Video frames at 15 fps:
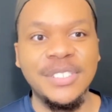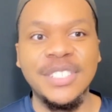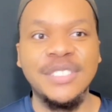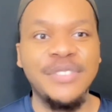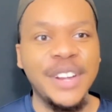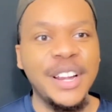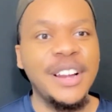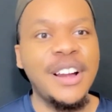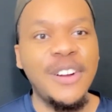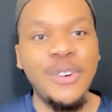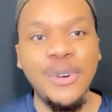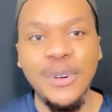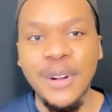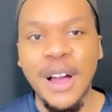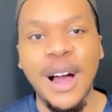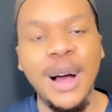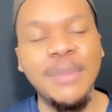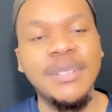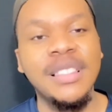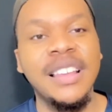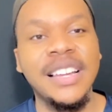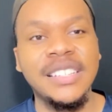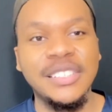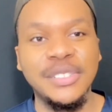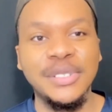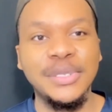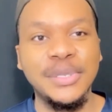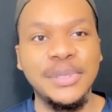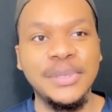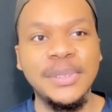just very cool, calm, collected
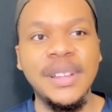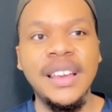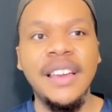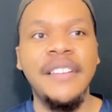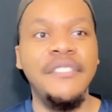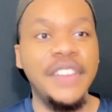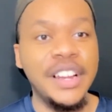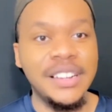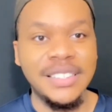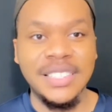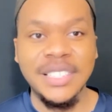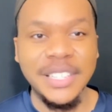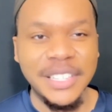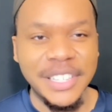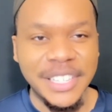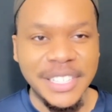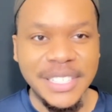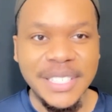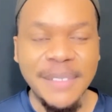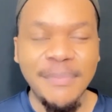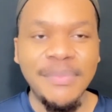dude, very serious.